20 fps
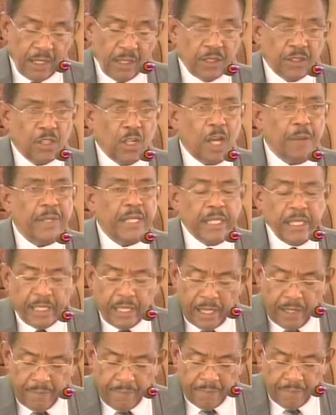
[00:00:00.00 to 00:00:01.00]

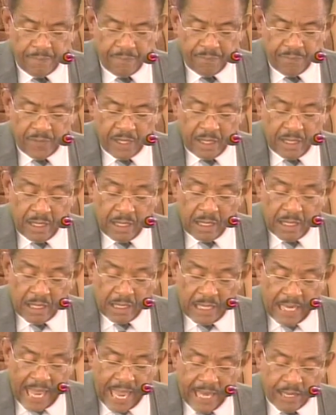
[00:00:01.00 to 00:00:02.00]
Dominica,
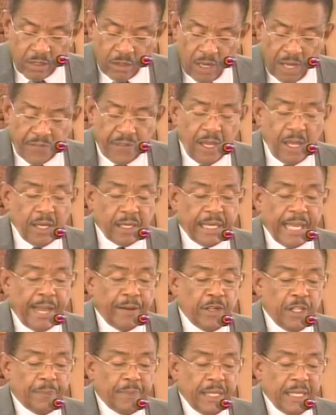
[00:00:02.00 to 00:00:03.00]
like other
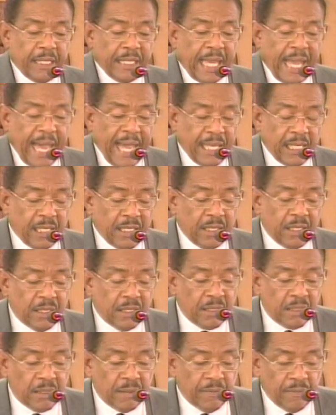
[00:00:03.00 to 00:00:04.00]
Caribbean
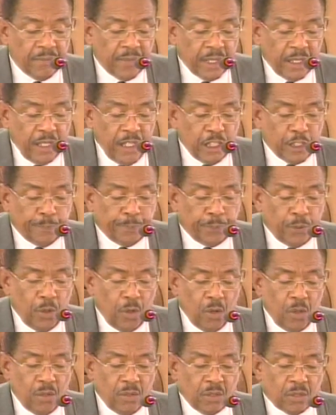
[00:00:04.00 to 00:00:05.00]
islands, is
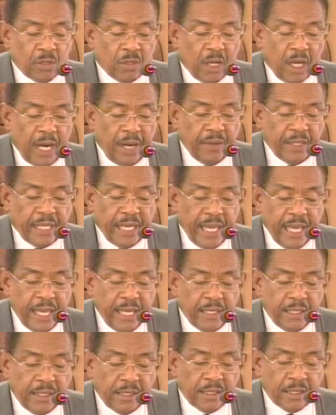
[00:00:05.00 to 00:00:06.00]
prone to
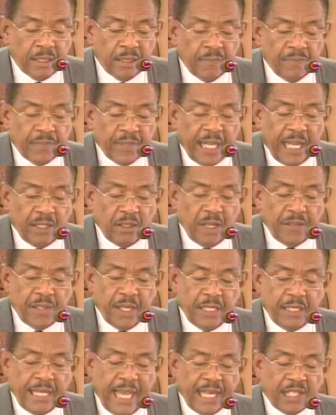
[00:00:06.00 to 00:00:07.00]
hurricanes and
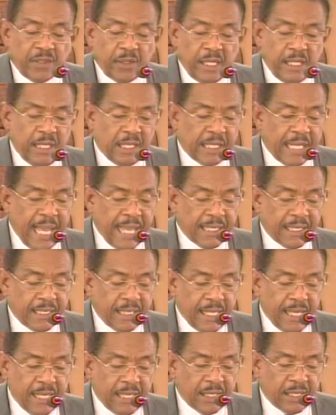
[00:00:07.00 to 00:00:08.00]
other natural
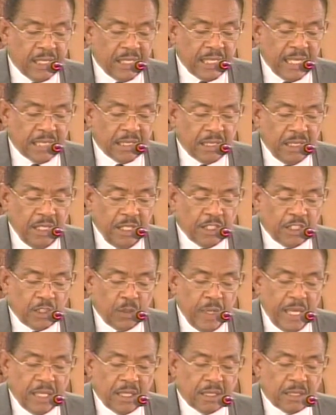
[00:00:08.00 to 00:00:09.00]
disasters such as
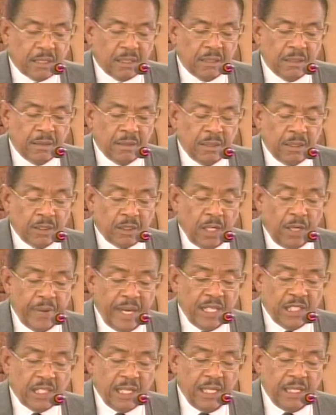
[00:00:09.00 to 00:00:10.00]
earthquakes,
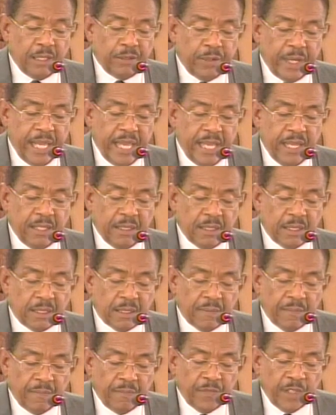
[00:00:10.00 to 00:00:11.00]
torrential rains,
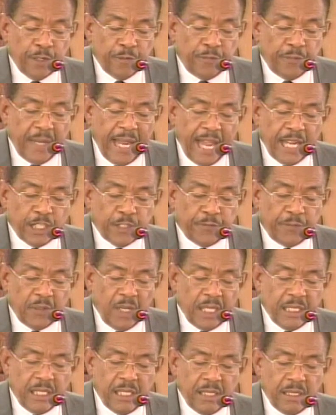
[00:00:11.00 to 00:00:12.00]
flash
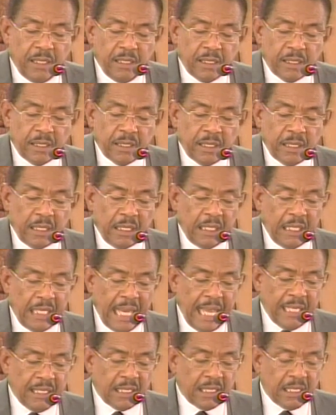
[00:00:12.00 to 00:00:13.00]
flooding,
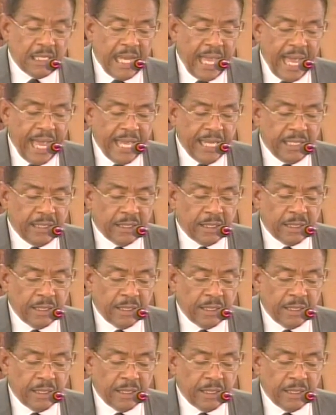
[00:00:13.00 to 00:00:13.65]
landslides,